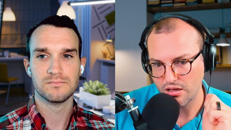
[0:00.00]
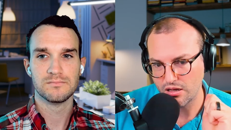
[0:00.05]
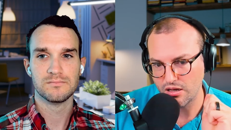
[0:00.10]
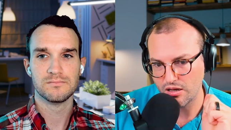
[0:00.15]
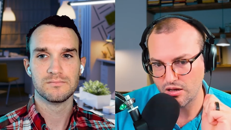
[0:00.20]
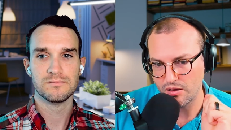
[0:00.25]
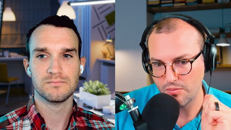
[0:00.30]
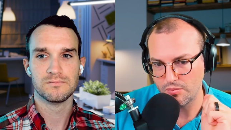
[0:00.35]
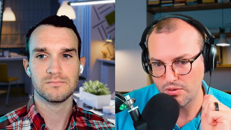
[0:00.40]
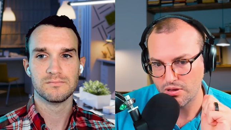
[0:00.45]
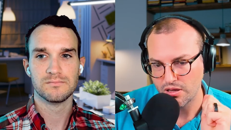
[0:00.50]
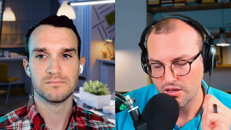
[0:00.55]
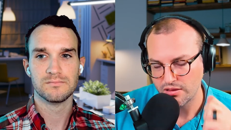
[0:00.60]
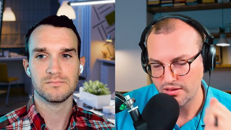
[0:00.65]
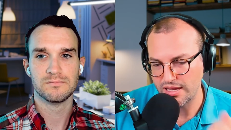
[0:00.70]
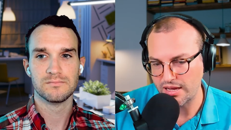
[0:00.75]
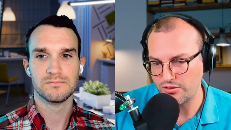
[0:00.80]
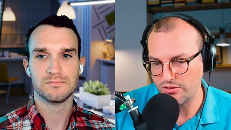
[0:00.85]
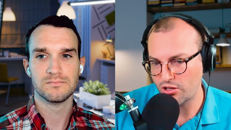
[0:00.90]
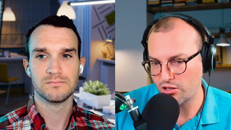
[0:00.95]
Speaker 1: Um,
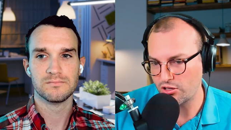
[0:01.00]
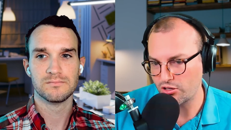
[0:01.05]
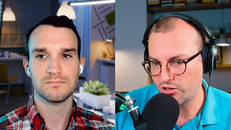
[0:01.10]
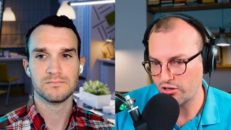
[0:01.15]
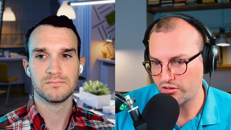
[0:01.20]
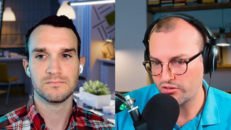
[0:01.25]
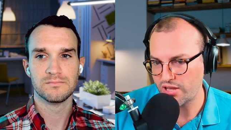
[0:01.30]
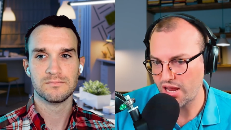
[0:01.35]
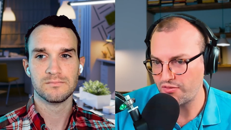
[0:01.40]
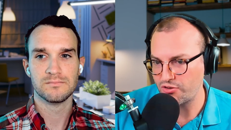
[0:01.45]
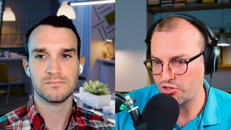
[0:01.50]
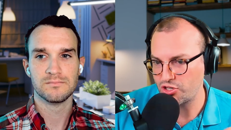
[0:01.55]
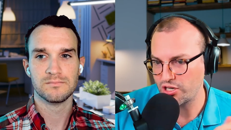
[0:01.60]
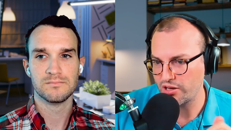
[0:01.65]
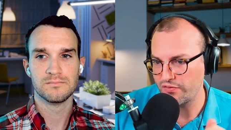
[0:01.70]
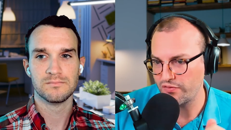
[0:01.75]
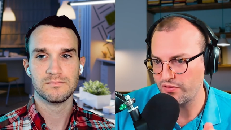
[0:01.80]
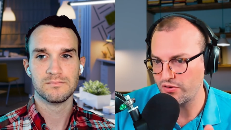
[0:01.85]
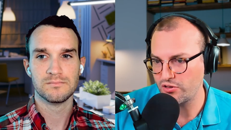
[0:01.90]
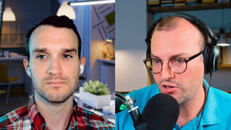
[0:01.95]
now, dollar cost
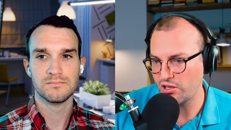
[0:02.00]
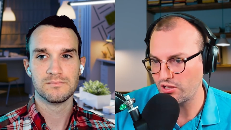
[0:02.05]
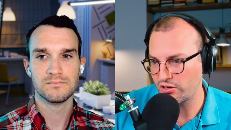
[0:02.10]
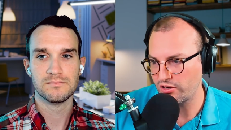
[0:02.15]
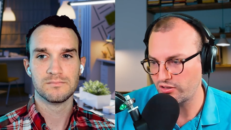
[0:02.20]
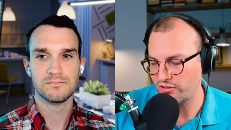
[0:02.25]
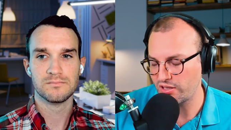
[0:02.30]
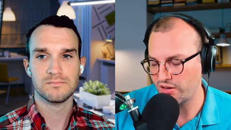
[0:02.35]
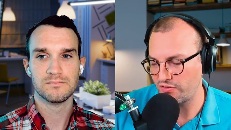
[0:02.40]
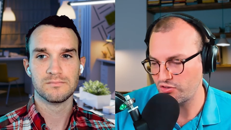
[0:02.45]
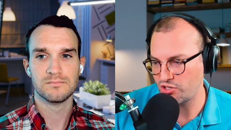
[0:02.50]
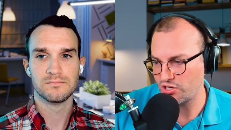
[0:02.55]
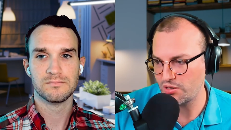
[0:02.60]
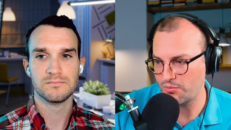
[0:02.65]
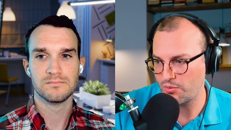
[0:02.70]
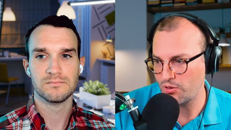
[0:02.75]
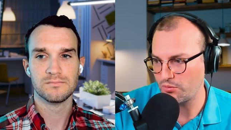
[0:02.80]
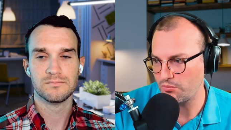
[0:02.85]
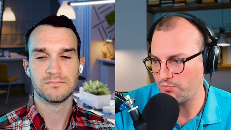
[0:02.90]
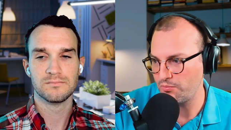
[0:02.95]
averaging, if you're dollar cost
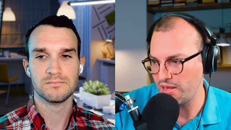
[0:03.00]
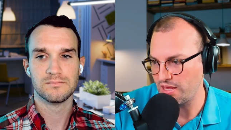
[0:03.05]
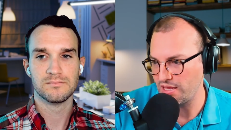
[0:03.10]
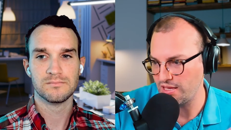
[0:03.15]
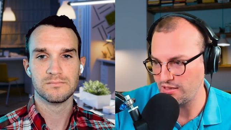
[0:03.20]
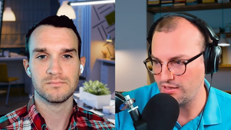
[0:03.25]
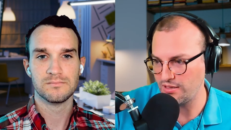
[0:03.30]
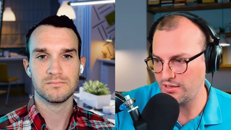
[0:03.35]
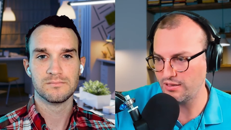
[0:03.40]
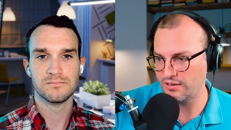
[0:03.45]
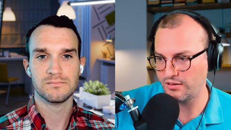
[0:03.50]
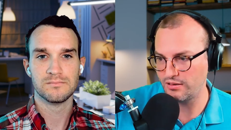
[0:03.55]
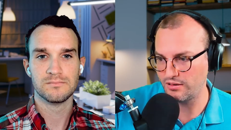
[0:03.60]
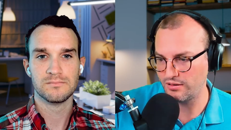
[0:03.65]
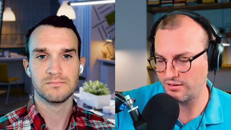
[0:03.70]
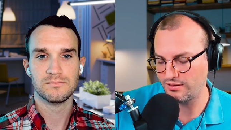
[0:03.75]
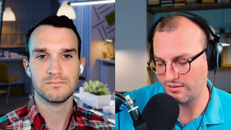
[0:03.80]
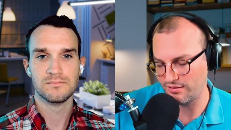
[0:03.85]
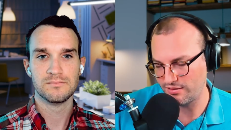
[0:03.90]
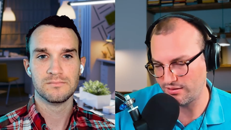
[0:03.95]
averaging among many
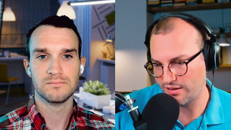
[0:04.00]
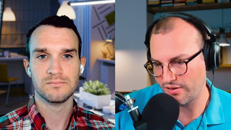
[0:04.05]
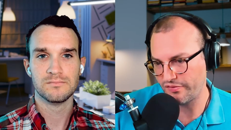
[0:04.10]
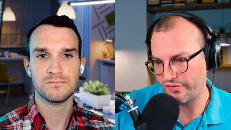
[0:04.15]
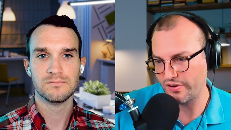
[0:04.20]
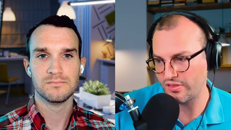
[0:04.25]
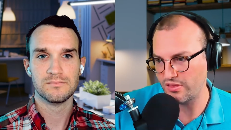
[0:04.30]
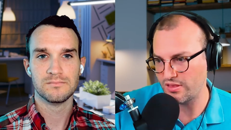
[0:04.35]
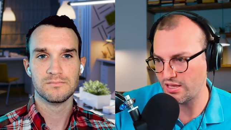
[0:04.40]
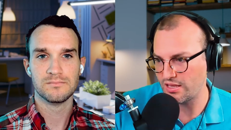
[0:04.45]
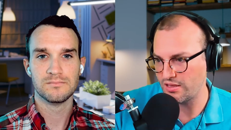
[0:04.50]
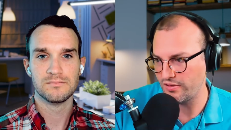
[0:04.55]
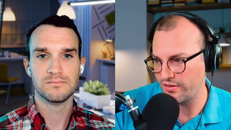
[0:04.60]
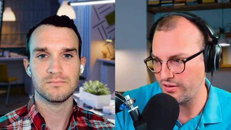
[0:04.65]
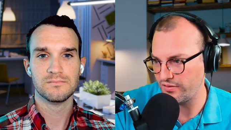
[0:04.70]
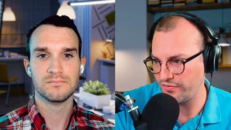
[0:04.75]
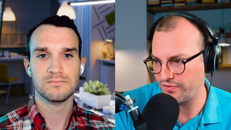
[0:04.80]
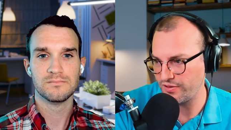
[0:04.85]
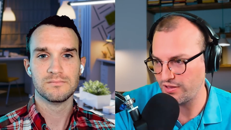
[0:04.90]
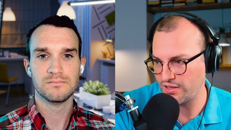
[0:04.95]
years, it's different than
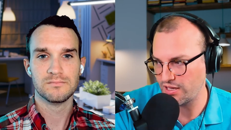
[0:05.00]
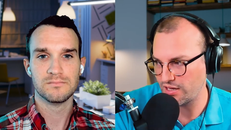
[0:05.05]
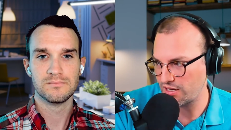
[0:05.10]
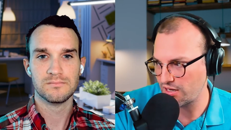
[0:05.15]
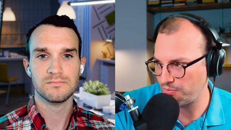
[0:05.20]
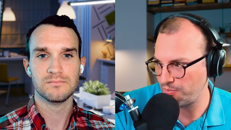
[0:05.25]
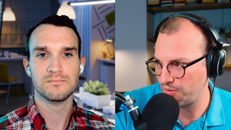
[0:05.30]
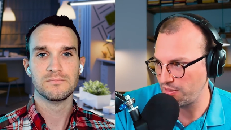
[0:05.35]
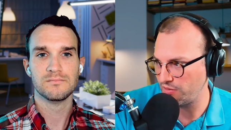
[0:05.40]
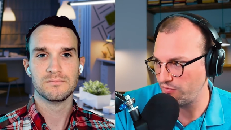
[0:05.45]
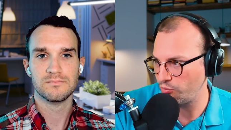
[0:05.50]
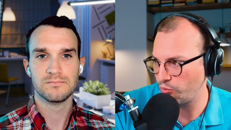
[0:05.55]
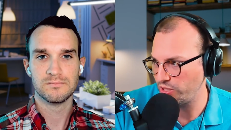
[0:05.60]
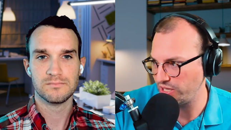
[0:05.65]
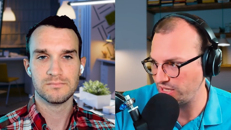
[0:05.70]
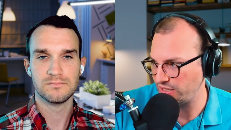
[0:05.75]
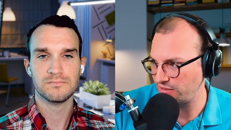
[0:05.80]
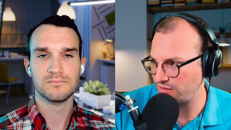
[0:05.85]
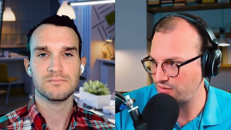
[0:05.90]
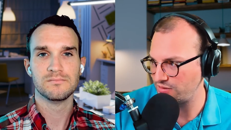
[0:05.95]
if in a couple of
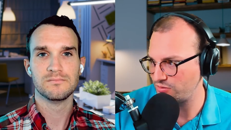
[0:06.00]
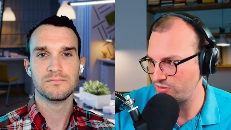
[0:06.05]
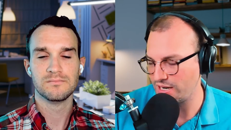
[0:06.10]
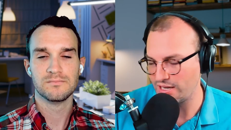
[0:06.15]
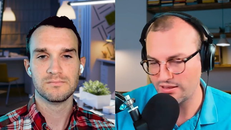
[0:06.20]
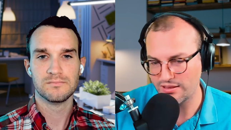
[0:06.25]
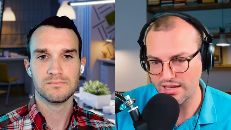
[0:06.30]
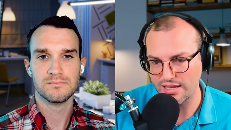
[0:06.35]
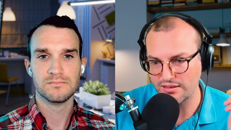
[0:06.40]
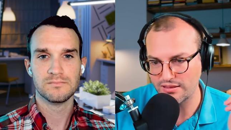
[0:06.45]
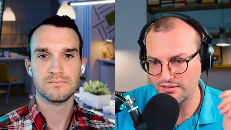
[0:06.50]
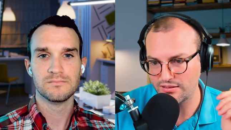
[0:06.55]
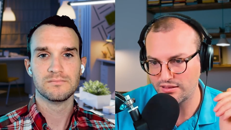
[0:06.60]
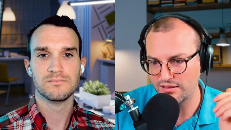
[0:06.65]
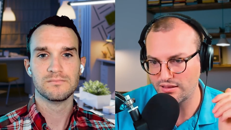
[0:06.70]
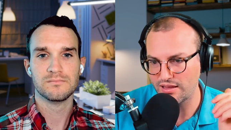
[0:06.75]
weeks, right? That's,